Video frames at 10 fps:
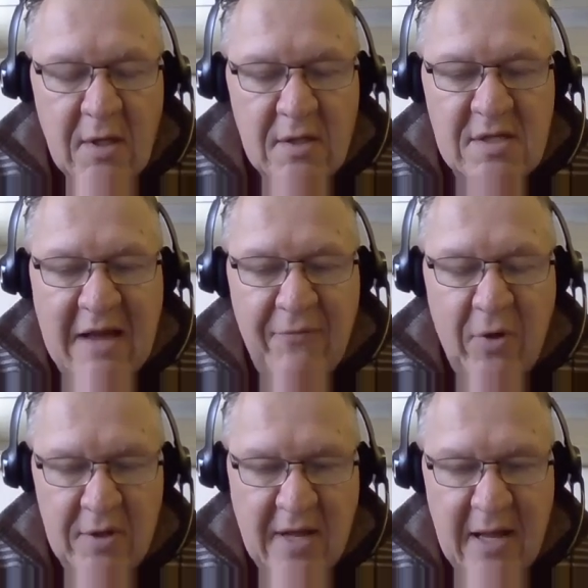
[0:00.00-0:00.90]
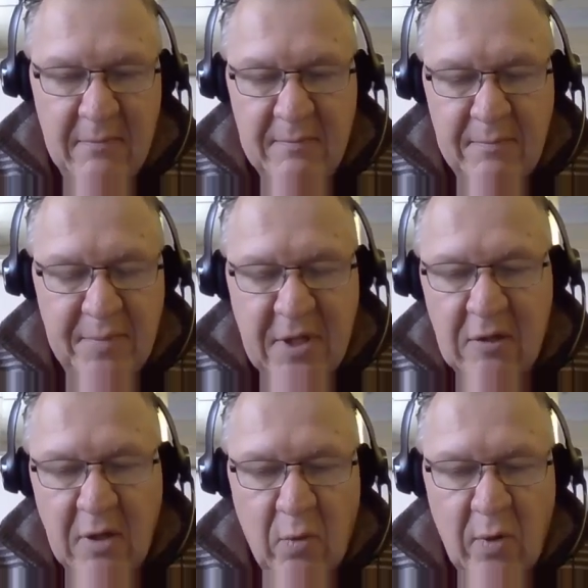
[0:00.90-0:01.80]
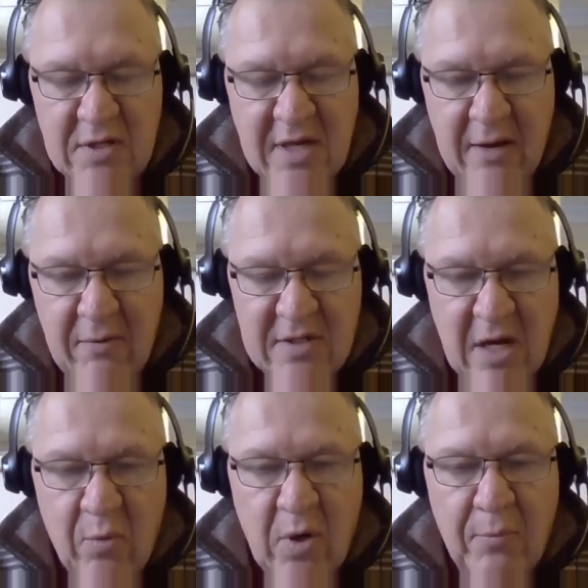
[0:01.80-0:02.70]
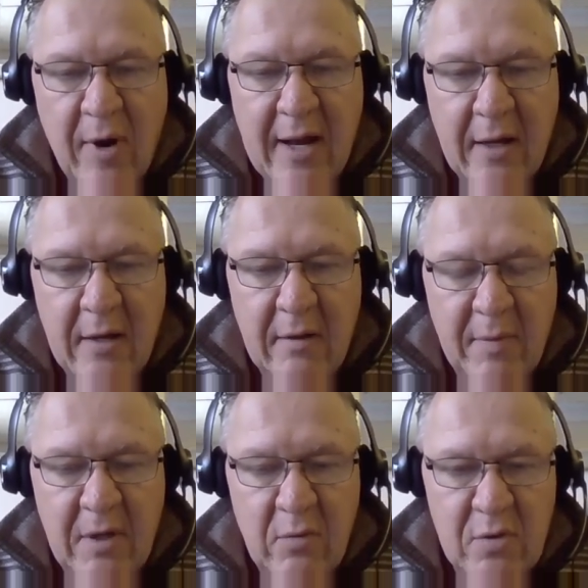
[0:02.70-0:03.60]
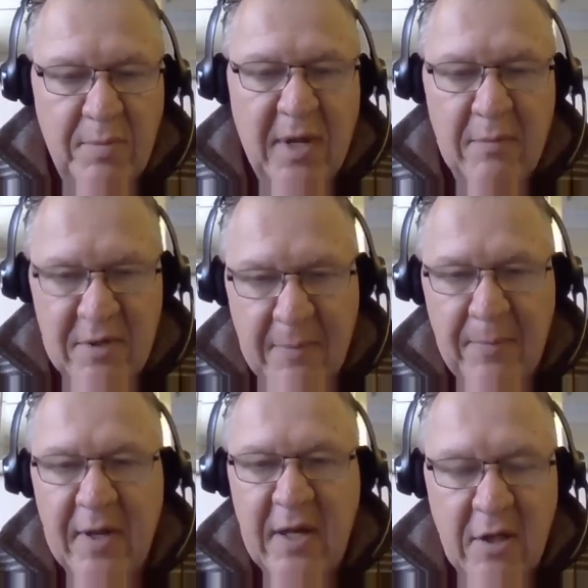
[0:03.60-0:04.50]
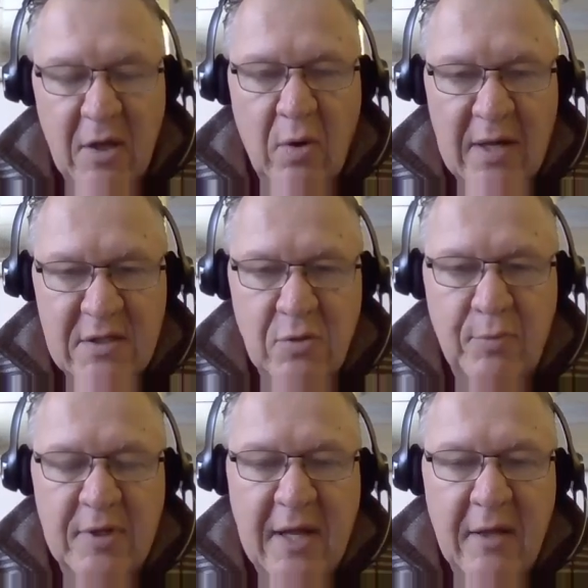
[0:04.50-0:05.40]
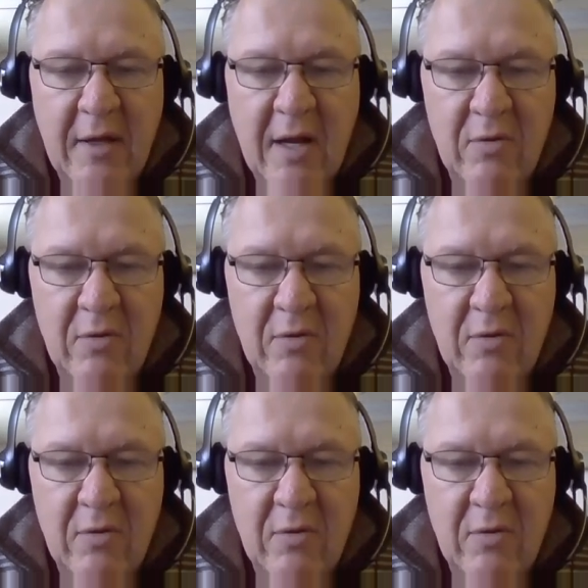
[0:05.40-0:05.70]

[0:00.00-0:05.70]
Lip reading: staff all the time, particularly as I went up rank and became a deputy DOS superintendent.